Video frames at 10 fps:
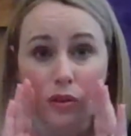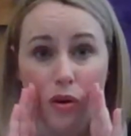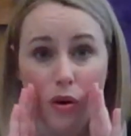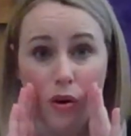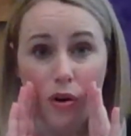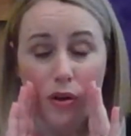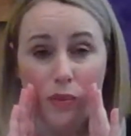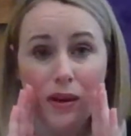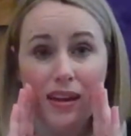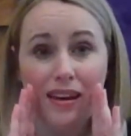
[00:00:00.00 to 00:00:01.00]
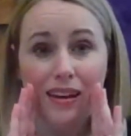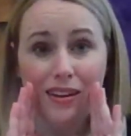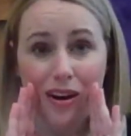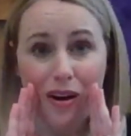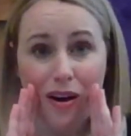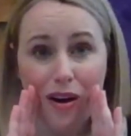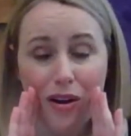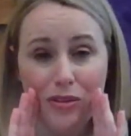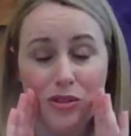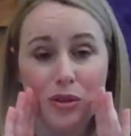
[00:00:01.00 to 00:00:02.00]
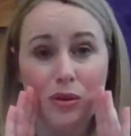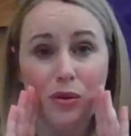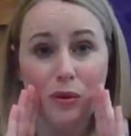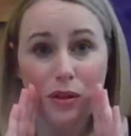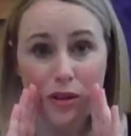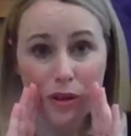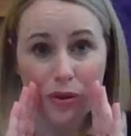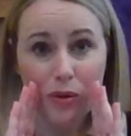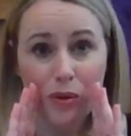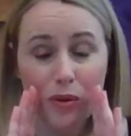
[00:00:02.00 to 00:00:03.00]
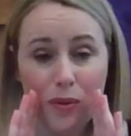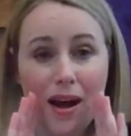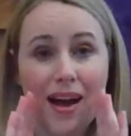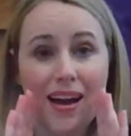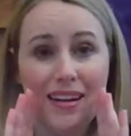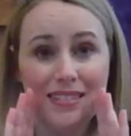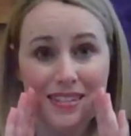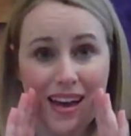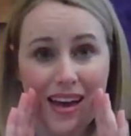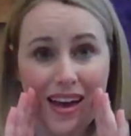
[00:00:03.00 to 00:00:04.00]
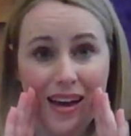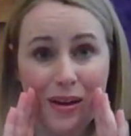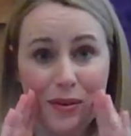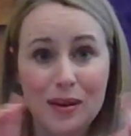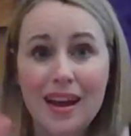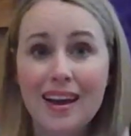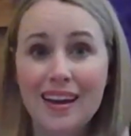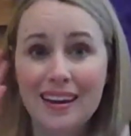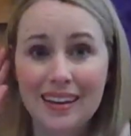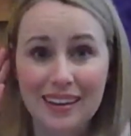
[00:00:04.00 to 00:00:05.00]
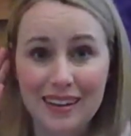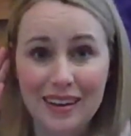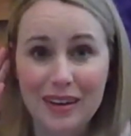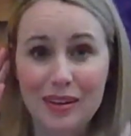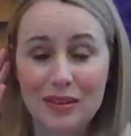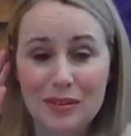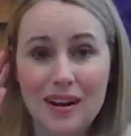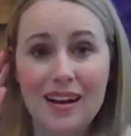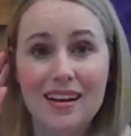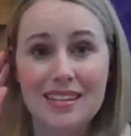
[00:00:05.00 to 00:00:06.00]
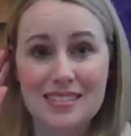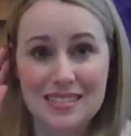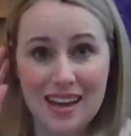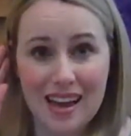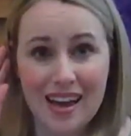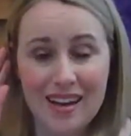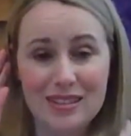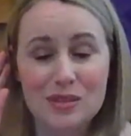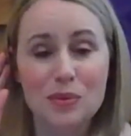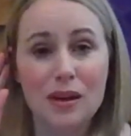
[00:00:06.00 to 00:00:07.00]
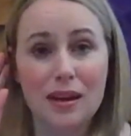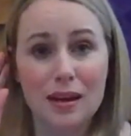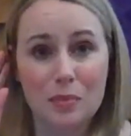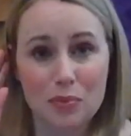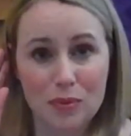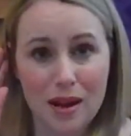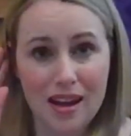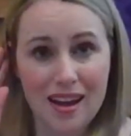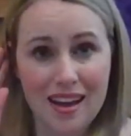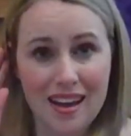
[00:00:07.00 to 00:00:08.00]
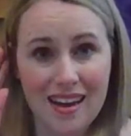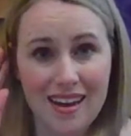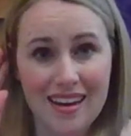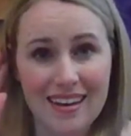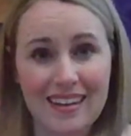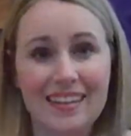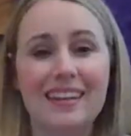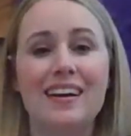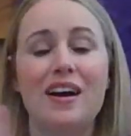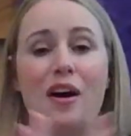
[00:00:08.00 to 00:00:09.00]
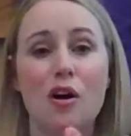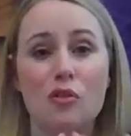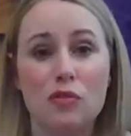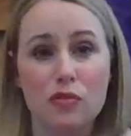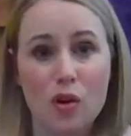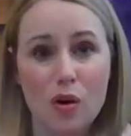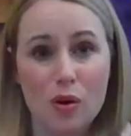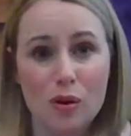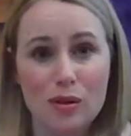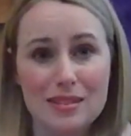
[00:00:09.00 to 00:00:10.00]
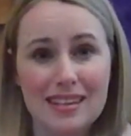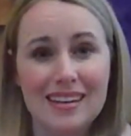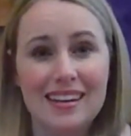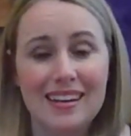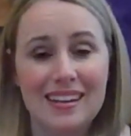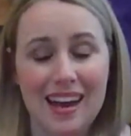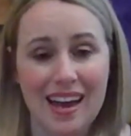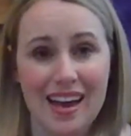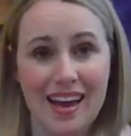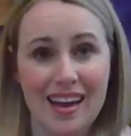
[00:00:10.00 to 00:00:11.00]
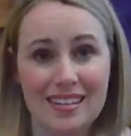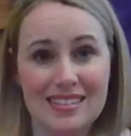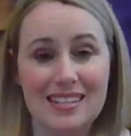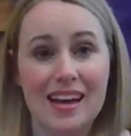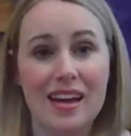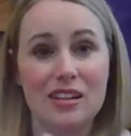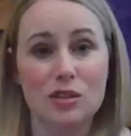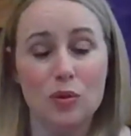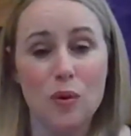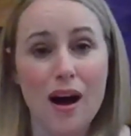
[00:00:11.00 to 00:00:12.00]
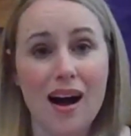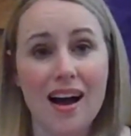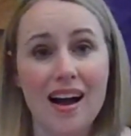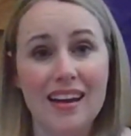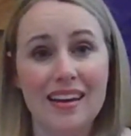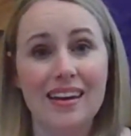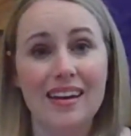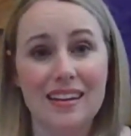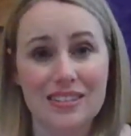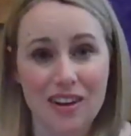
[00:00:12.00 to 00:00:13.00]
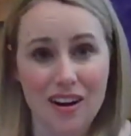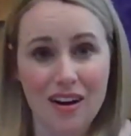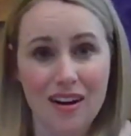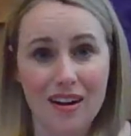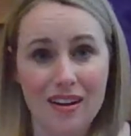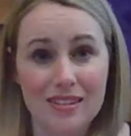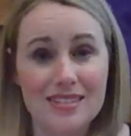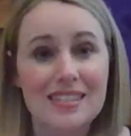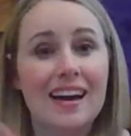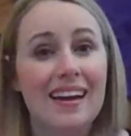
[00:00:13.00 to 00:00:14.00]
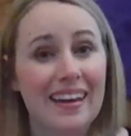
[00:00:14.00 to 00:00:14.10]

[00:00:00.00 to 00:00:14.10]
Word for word: Lord, we call to you right now. Hear us as we pray. Folded hands and quiet hearts